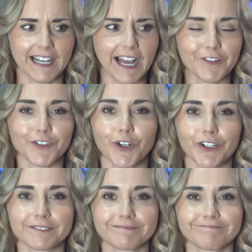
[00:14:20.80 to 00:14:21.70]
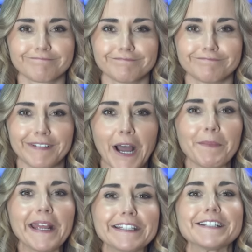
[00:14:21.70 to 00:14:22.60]
After all, I
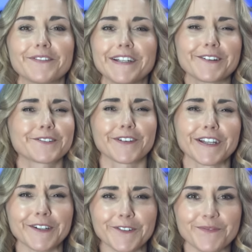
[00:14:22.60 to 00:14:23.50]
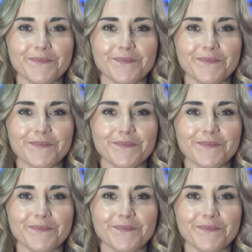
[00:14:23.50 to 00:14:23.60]
make these videos for you.